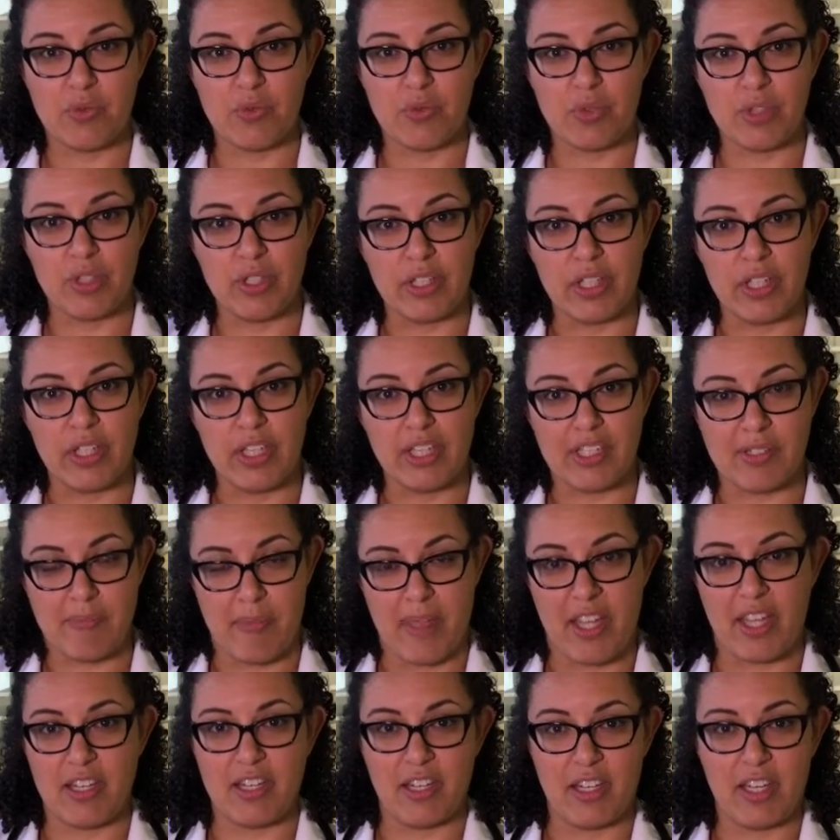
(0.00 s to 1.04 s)
really
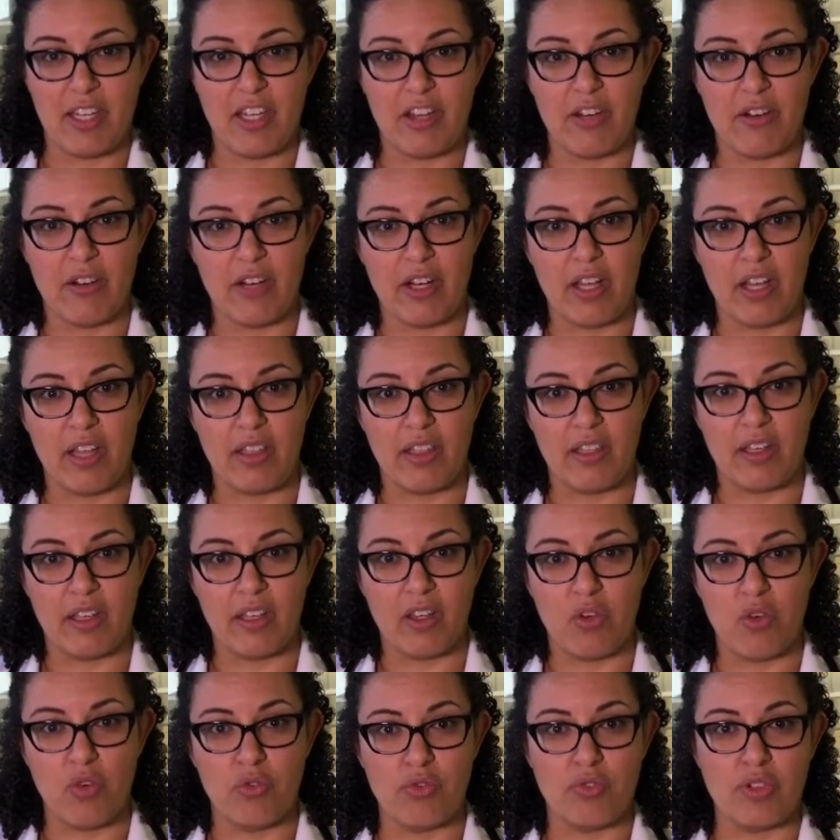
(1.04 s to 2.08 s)
expanding here, and I
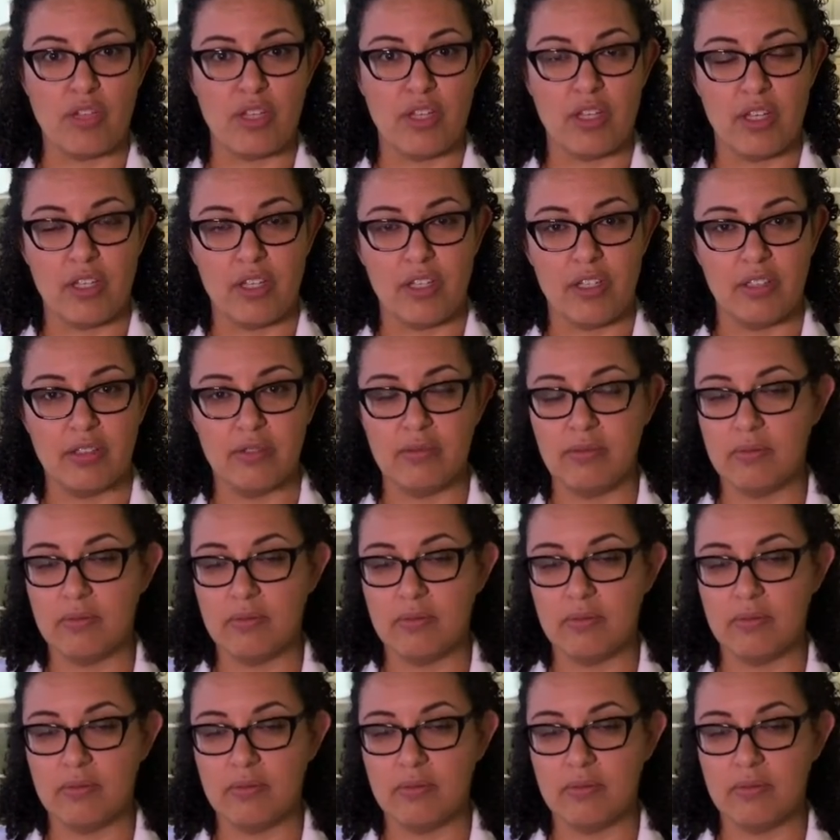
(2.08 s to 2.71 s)
think over the